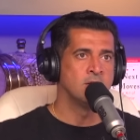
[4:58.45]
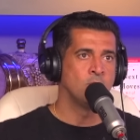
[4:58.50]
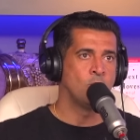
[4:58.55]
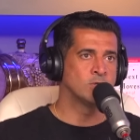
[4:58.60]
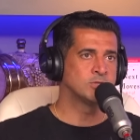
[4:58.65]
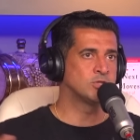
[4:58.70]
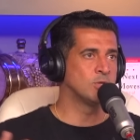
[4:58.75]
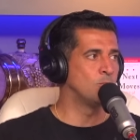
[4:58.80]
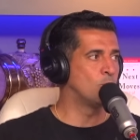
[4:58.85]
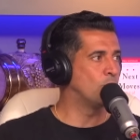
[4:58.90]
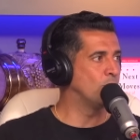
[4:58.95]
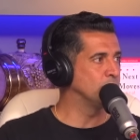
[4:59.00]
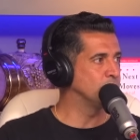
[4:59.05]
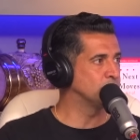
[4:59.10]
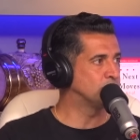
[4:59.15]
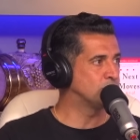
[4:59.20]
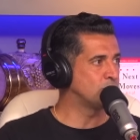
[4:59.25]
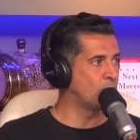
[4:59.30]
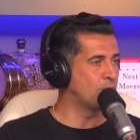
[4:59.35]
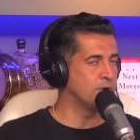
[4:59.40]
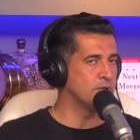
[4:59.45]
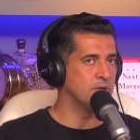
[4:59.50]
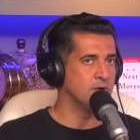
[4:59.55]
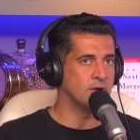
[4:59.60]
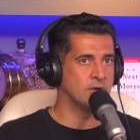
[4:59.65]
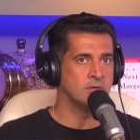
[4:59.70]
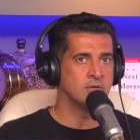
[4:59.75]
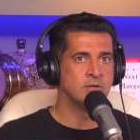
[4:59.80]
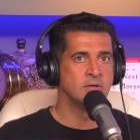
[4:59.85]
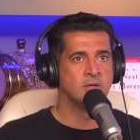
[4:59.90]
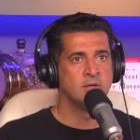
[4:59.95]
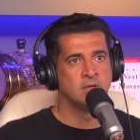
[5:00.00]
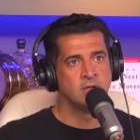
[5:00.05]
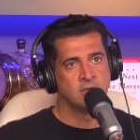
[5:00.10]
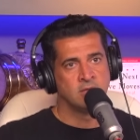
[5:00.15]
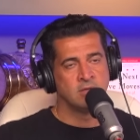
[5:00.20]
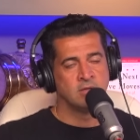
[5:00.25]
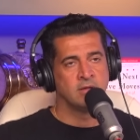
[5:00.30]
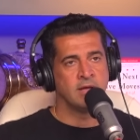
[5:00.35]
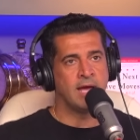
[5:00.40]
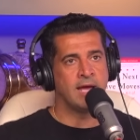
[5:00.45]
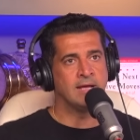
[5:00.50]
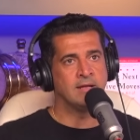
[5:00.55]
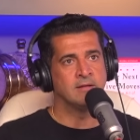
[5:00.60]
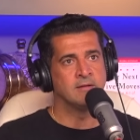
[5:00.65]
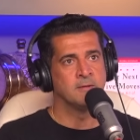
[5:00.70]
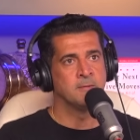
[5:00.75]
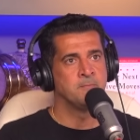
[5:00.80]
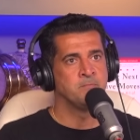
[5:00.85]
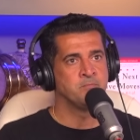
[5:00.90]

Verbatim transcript: What's the moral of the story here? hey,